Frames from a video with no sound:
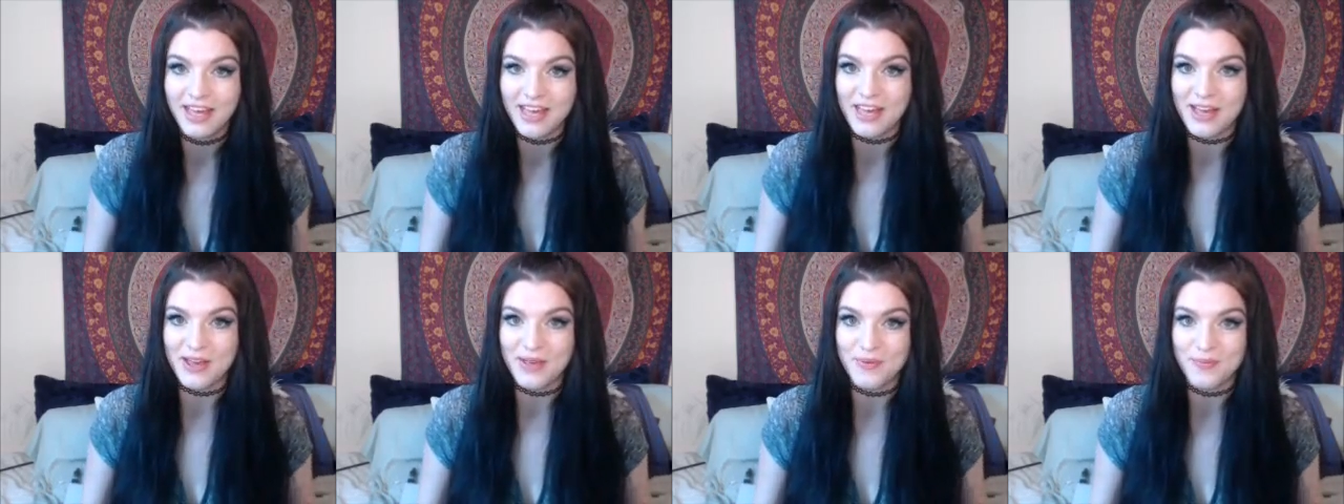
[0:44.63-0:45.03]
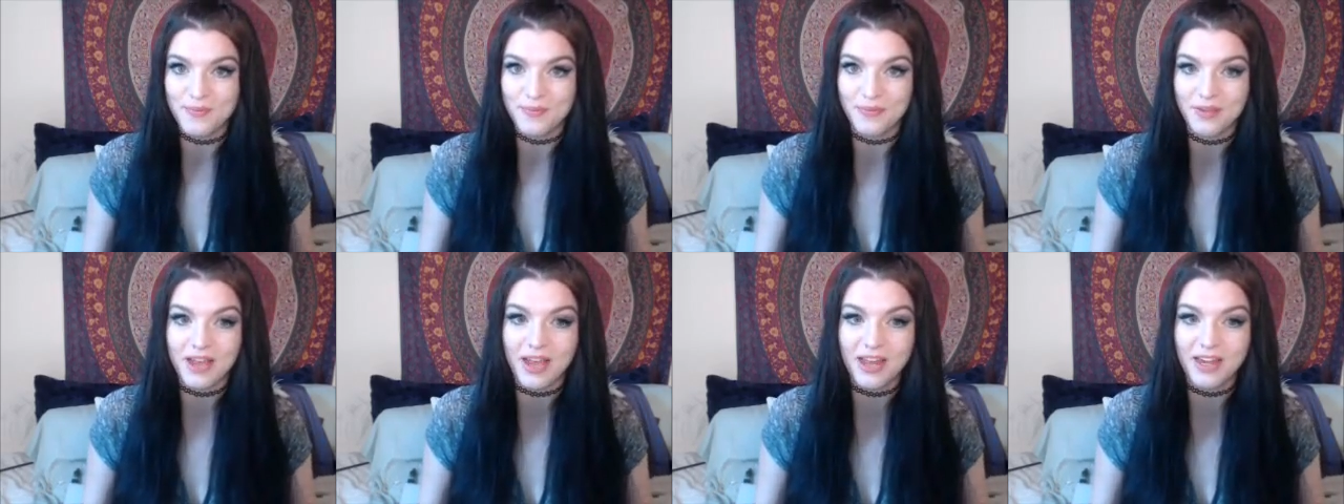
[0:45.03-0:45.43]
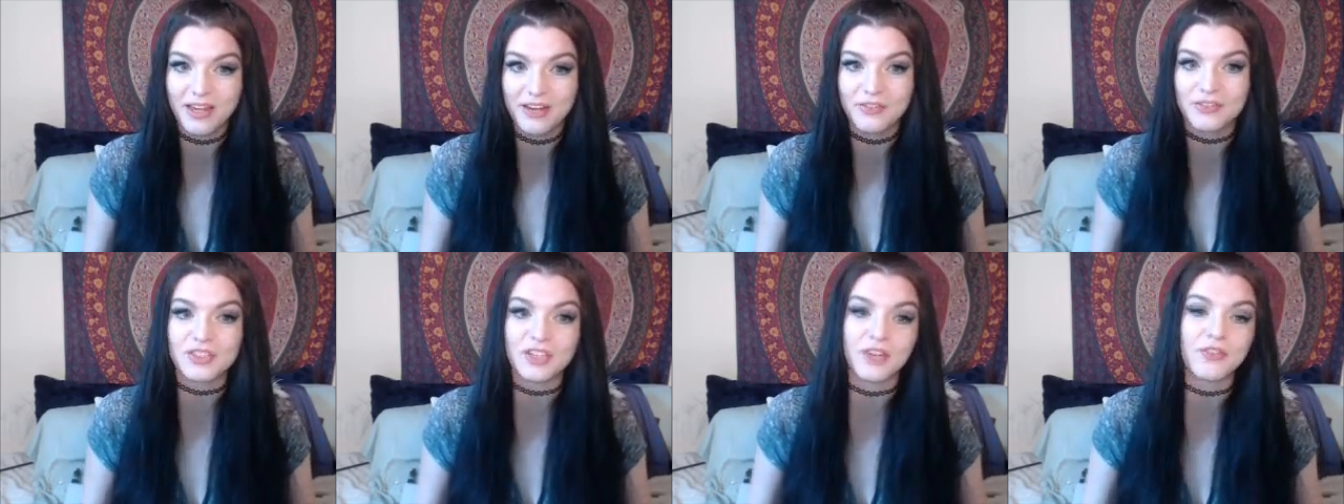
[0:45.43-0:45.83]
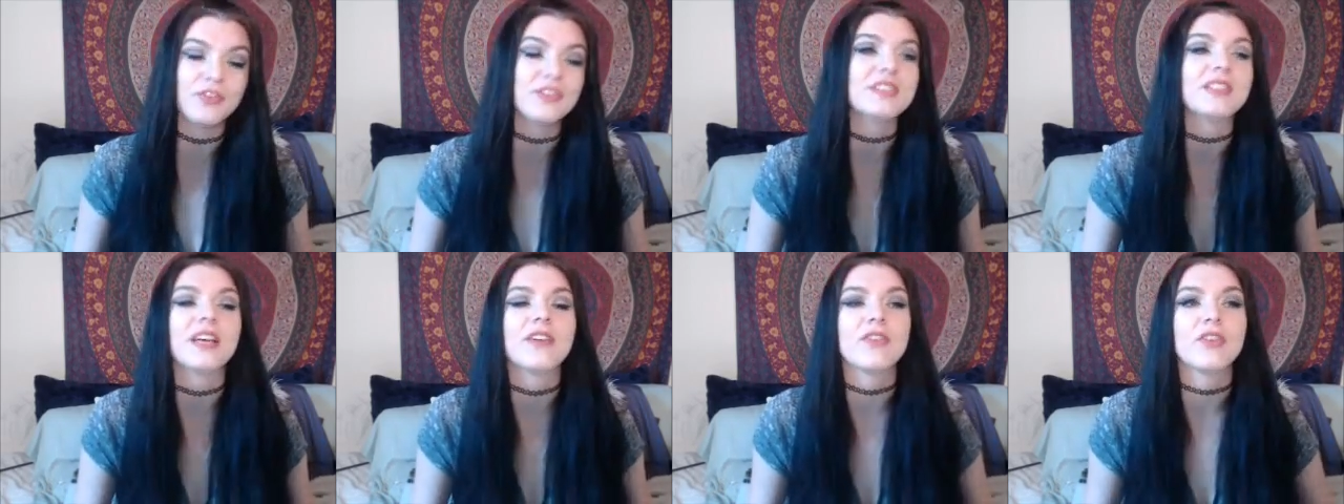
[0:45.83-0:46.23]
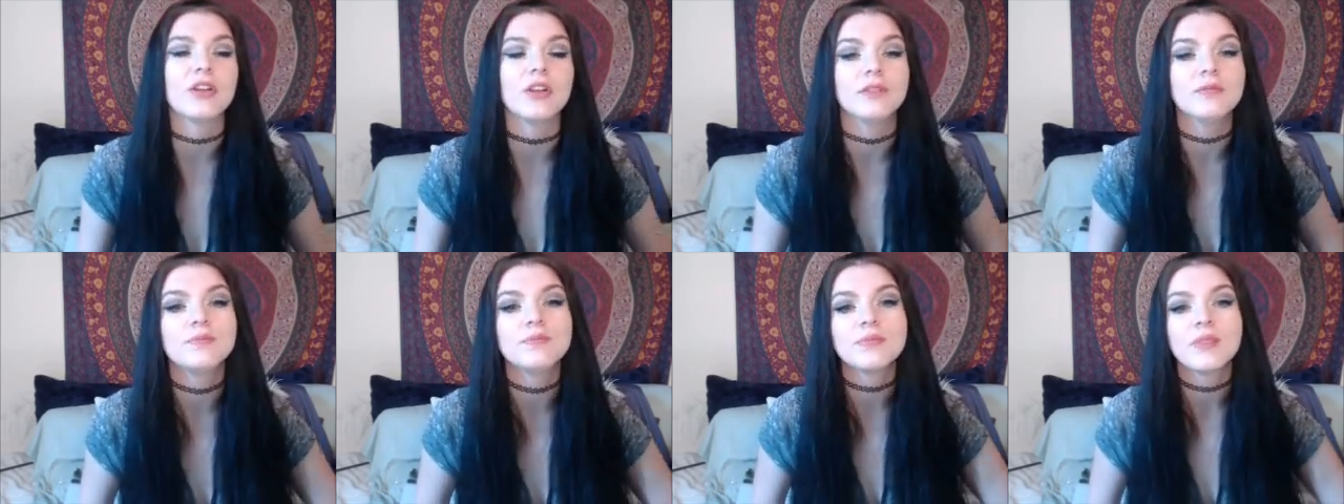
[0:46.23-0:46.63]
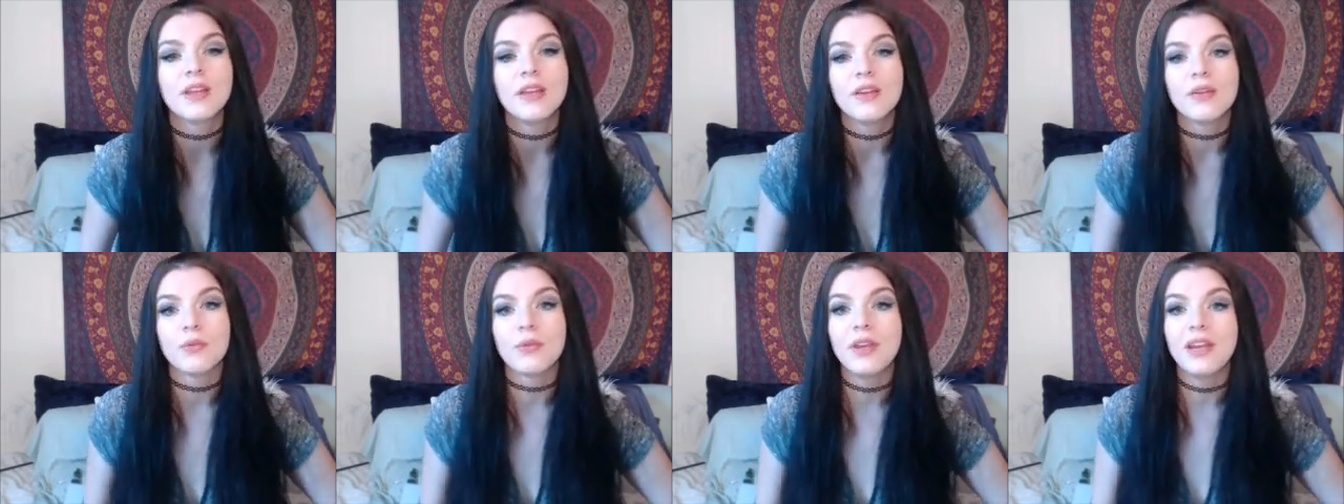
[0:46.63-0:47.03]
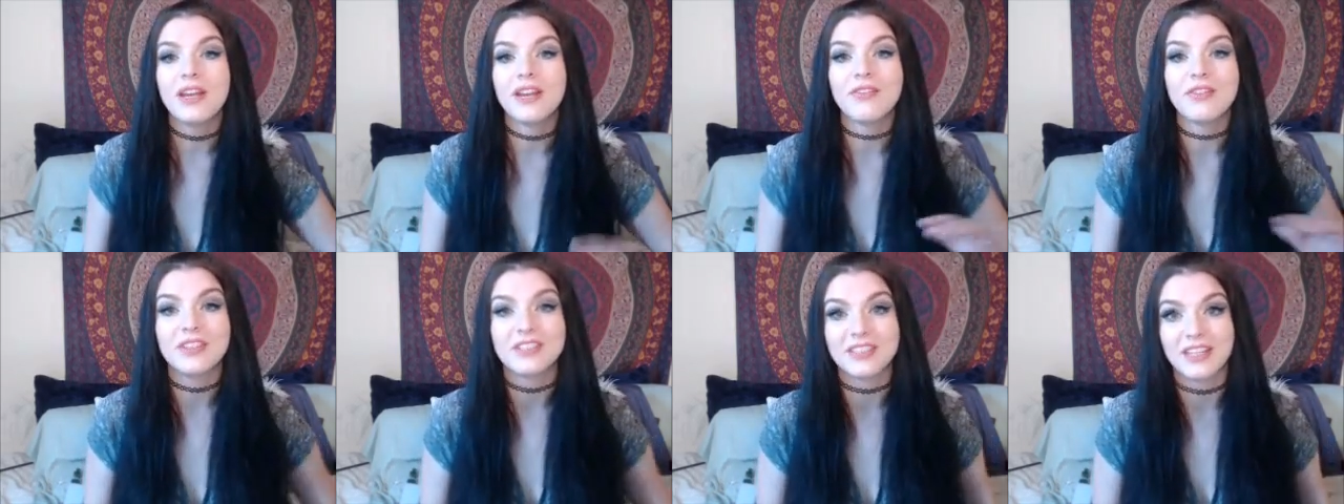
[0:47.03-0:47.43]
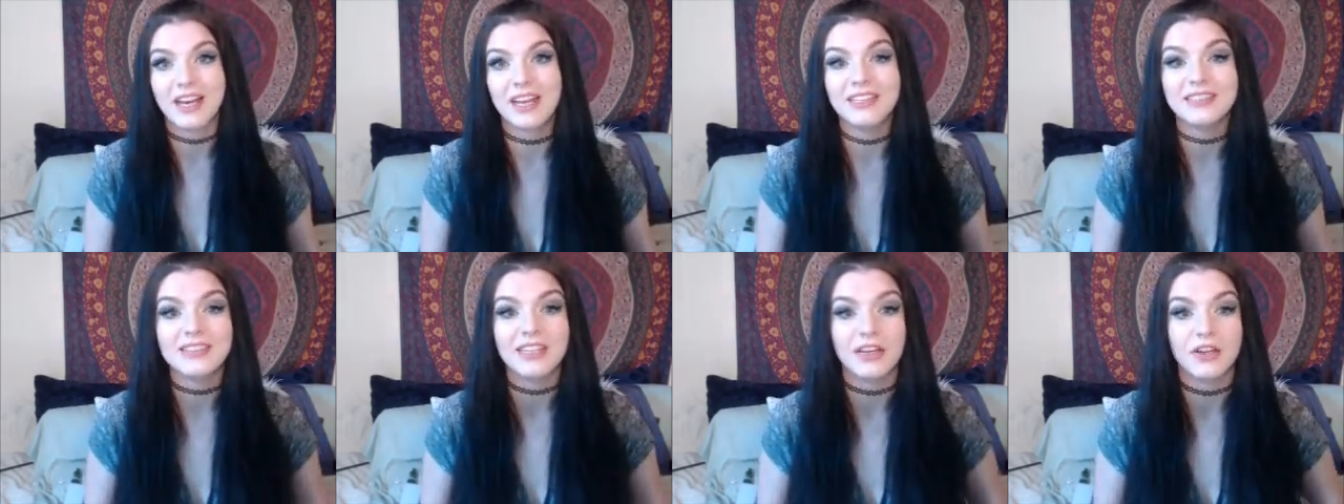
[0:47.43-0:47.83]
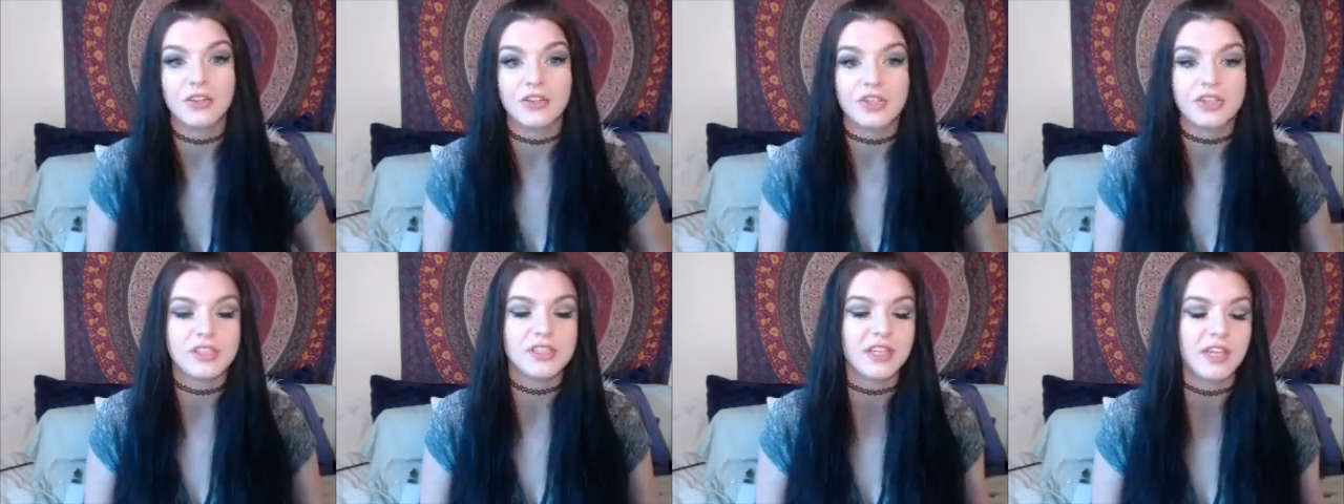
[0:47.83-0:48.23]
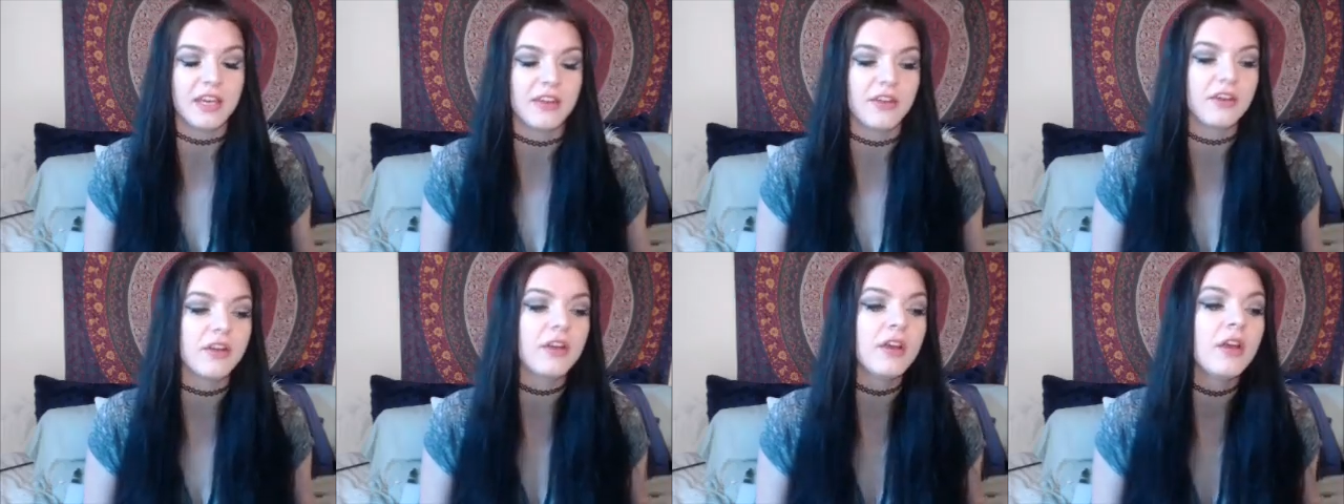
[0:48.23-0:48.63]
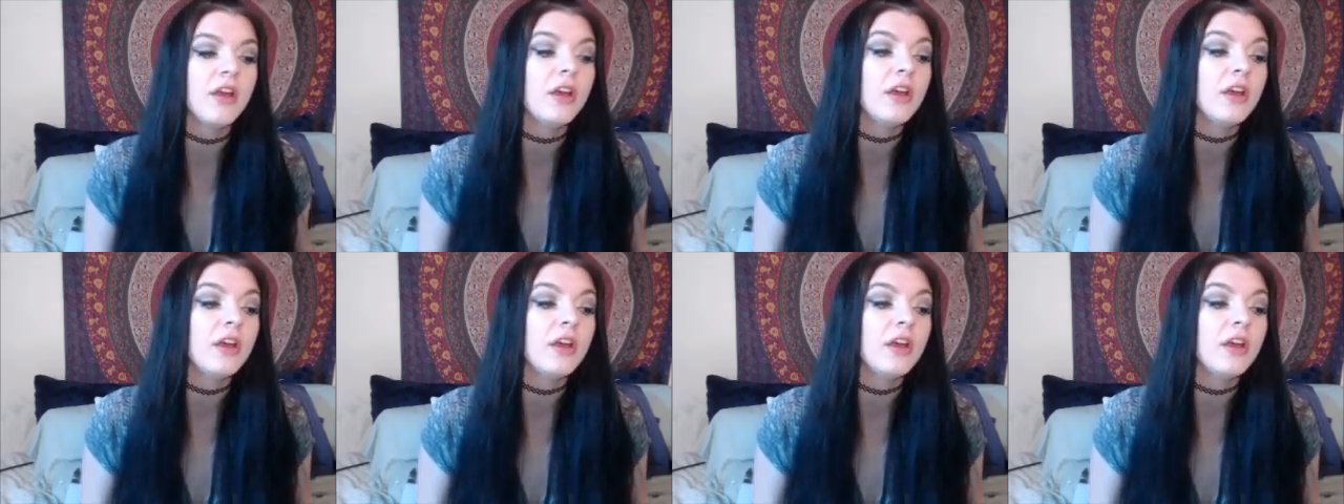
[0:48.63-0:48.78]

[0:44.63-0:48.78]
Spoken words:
kind of surface level read of the signs' energies together.